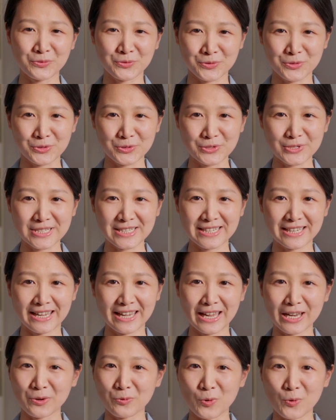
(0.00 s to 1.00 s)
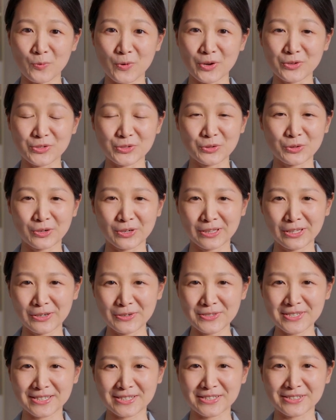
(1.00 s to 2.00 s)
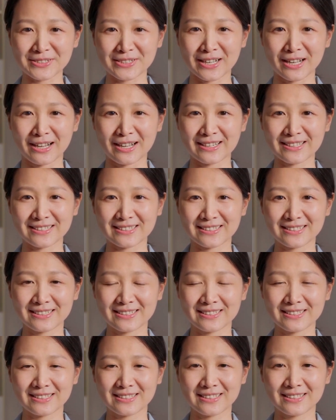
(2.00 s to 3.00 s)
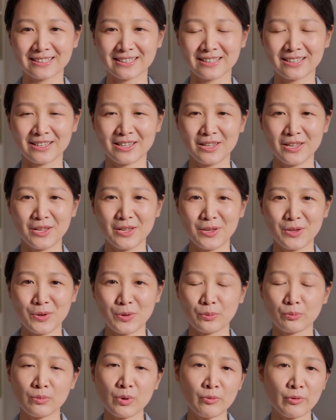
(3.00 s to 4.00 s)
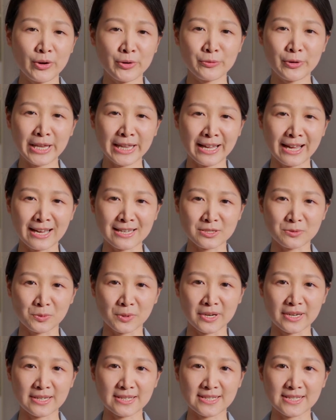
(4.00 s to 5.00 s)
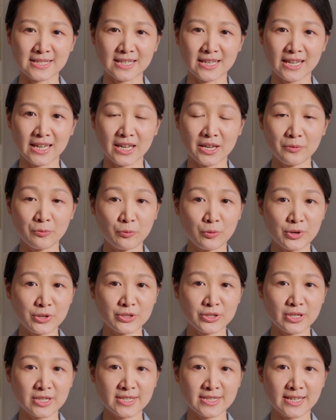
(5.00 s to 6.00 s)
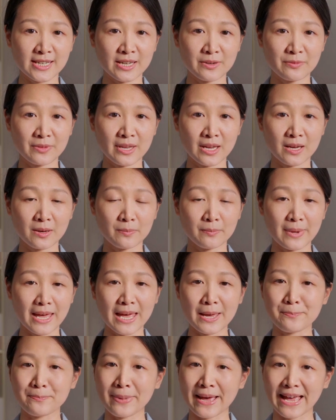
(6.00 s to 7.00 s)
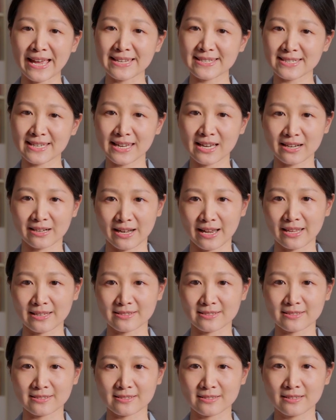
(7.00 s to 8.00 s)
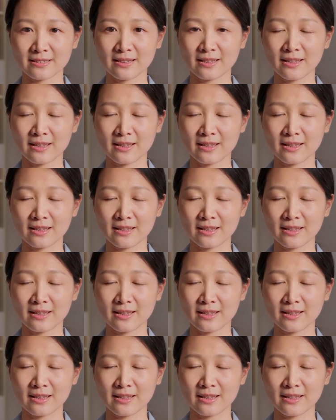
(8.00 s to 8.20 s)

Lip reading: fruit and we will draw closer to God. When we read God's words, if we just give them a passing glance